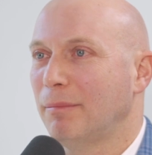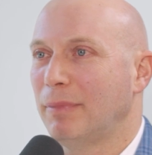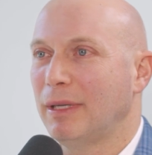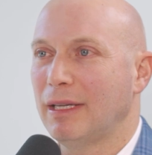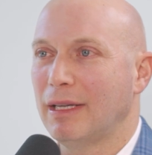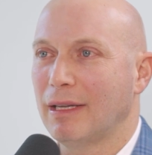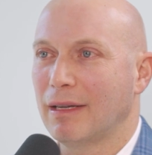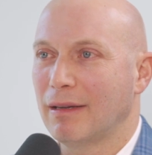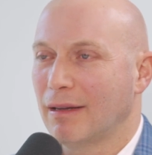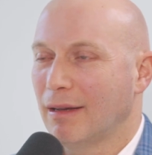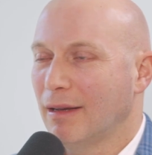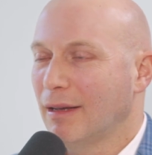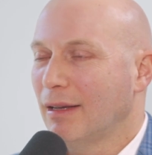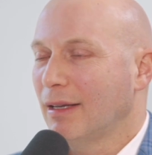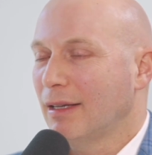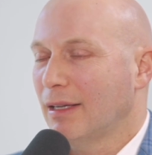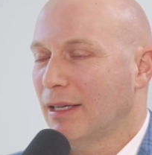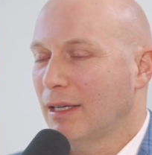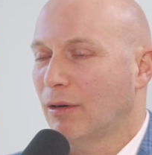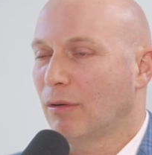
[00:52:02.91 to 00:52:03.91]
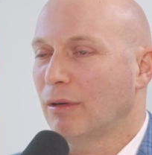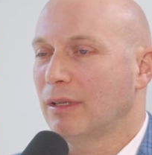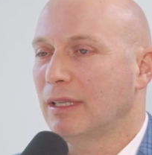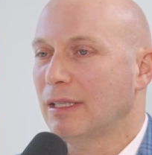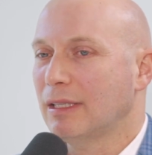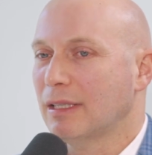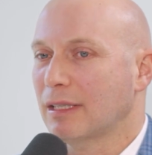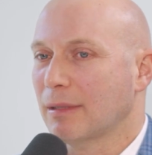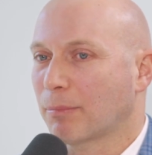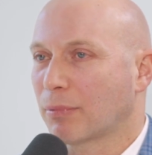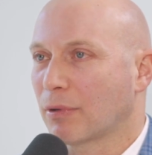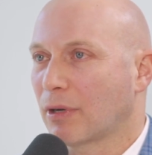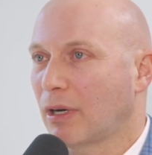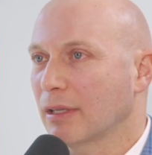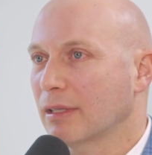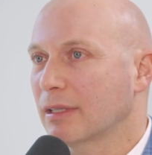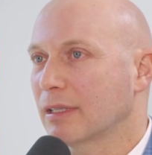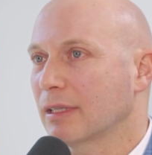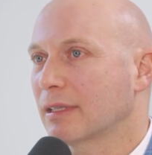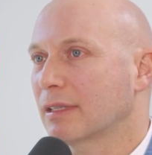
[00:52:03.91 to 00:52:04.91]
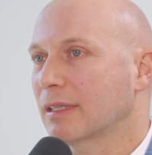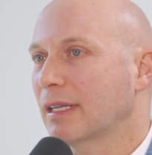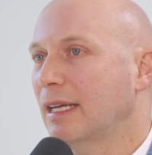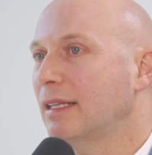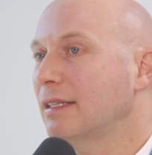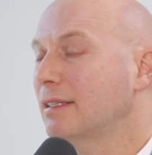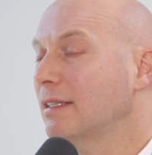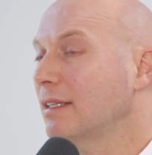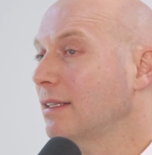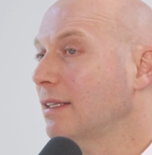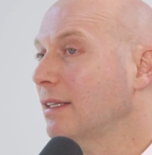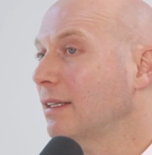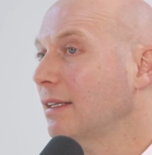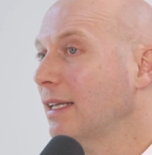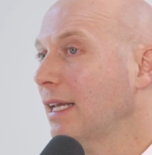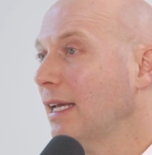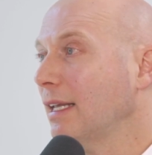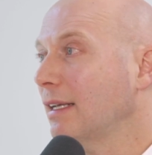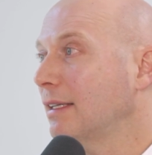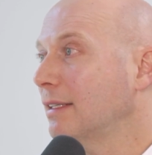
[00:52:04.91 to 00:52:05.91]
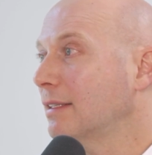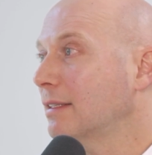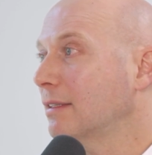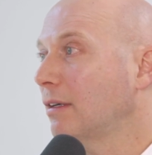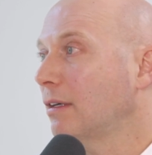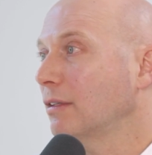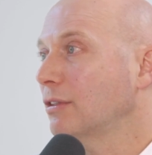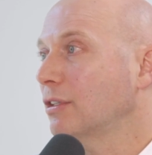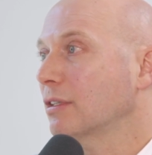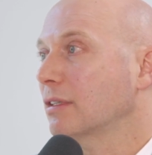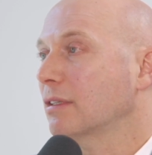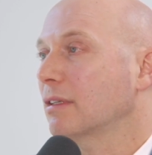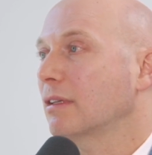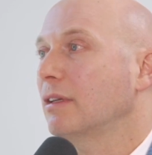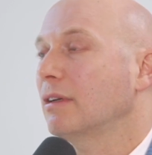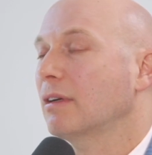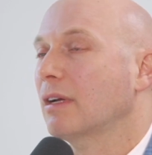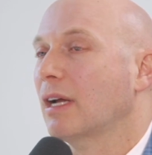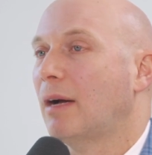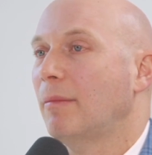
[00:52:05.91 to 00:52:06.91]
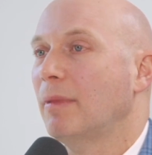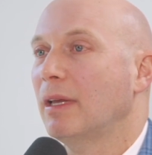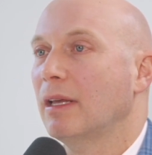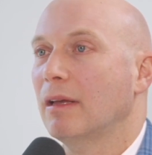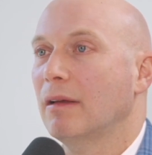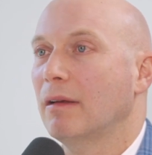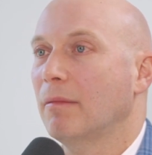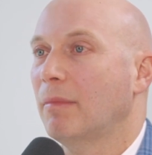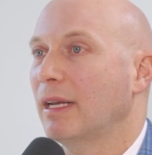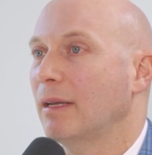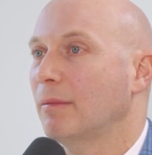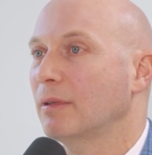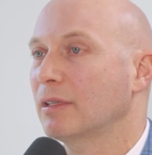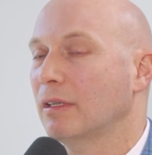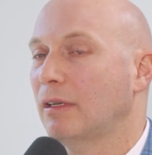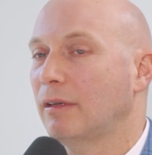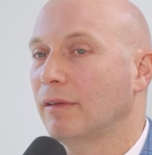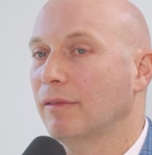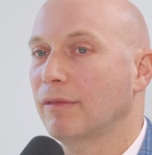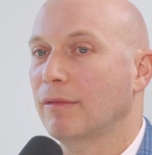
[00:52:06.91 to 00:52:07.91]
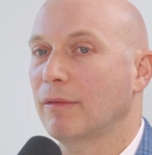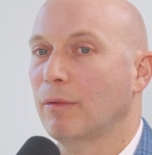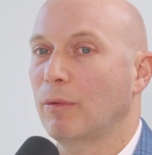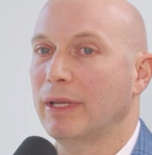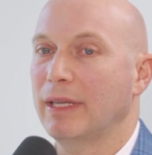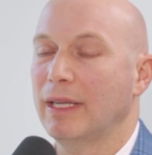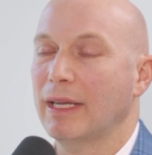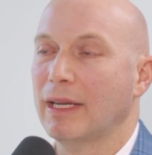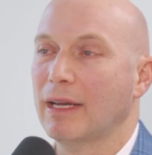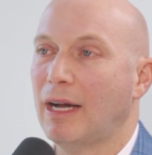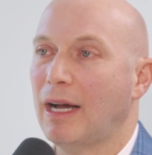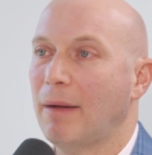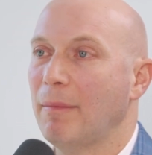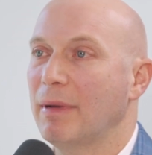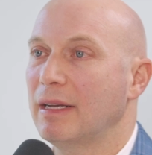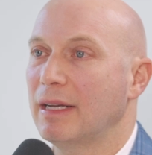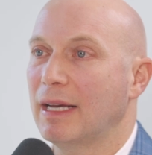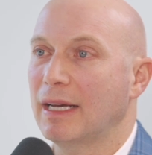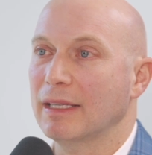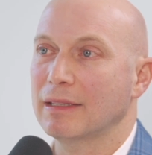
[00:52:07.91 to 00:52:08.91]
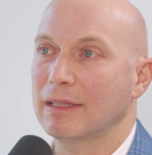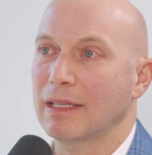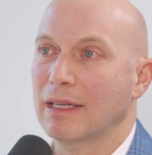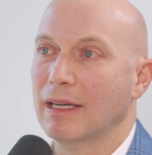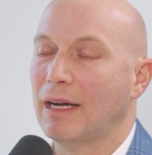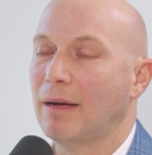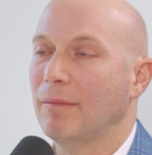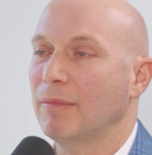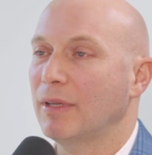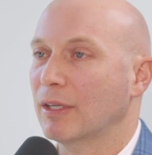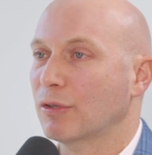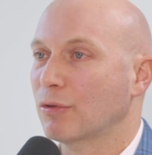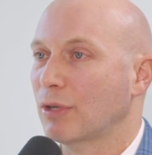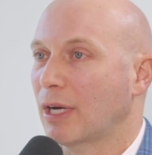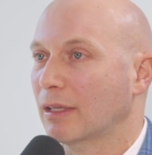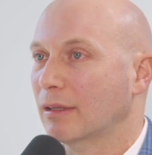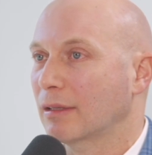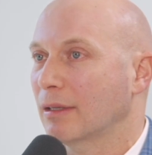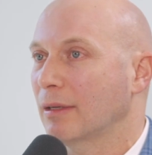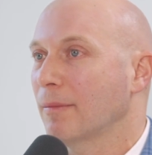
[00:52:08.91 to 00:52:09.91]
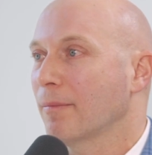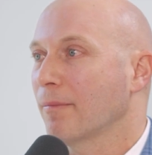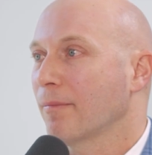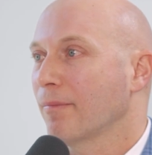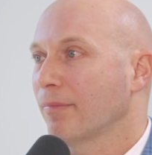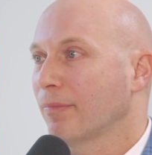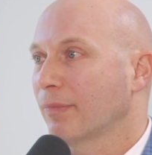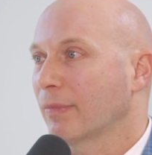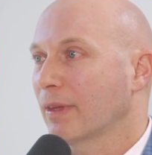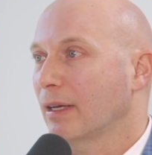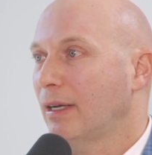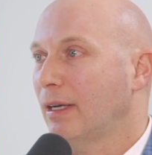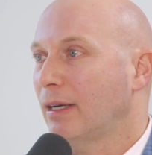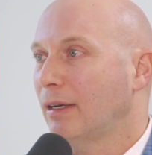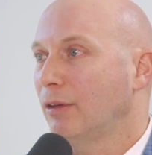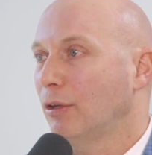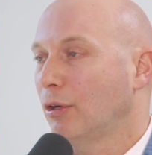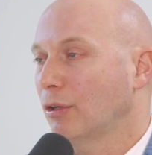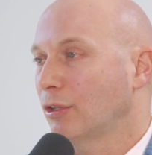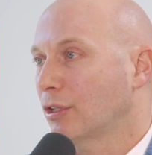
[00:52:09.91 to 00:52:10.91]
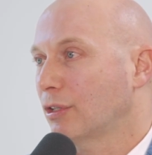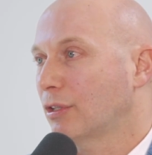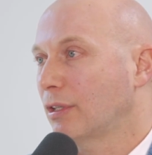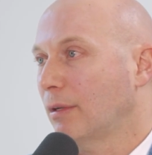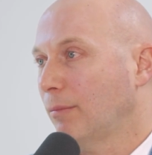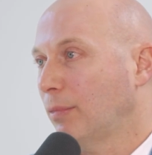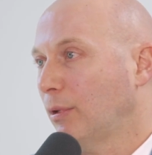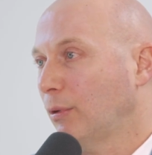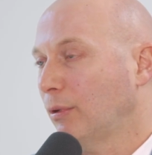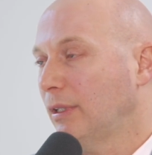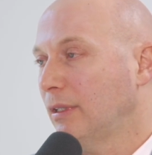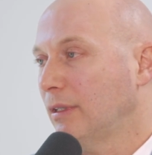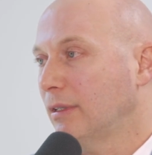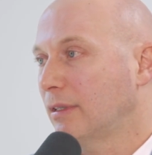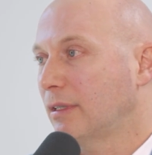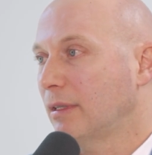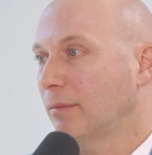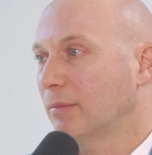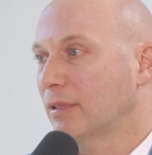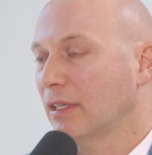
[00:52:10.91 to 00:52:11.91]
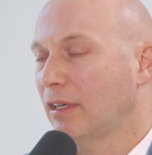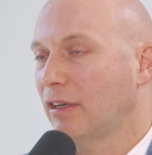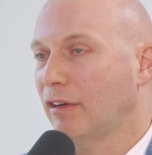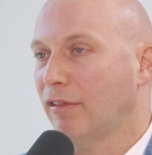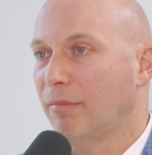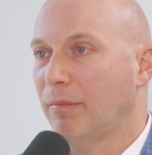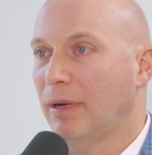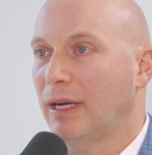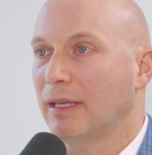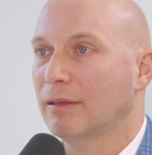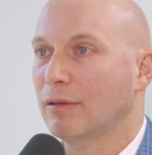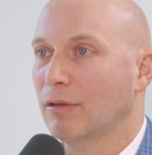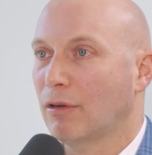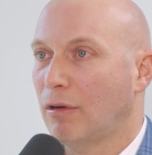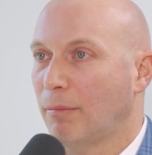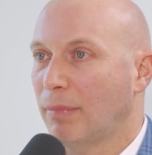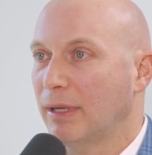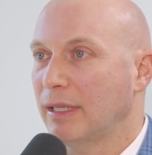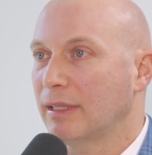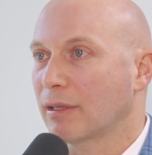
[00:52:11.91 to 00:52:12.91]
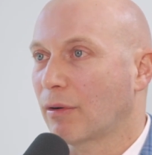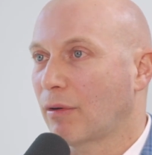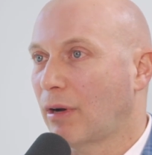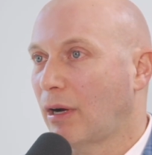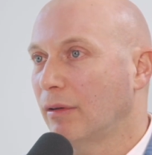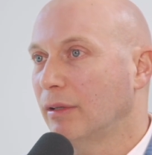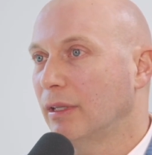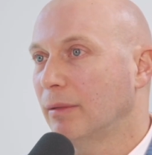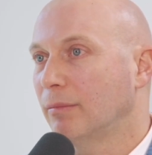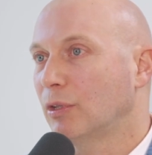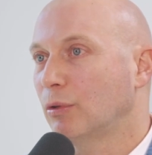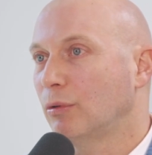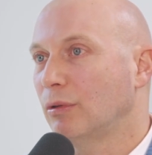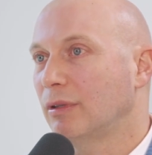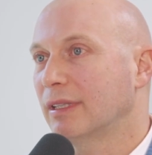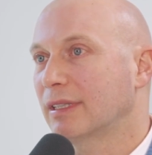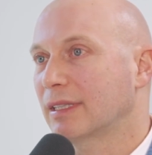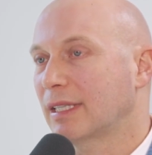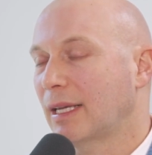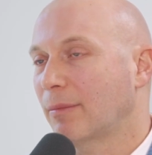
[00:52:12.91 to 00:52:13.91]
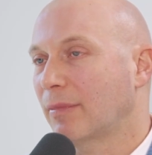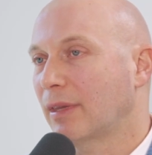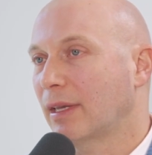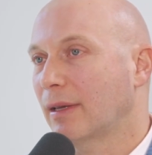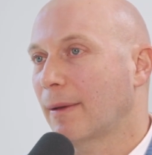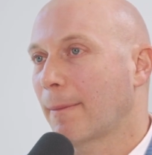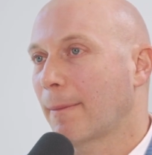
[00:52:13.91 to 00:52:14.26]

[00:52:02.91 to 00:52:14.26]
being, this is a process. And Citadel, again, it's not just they're coming by themselves. When they come and as they come, they attract not just the employees themselves, but companies around them to do the same thing.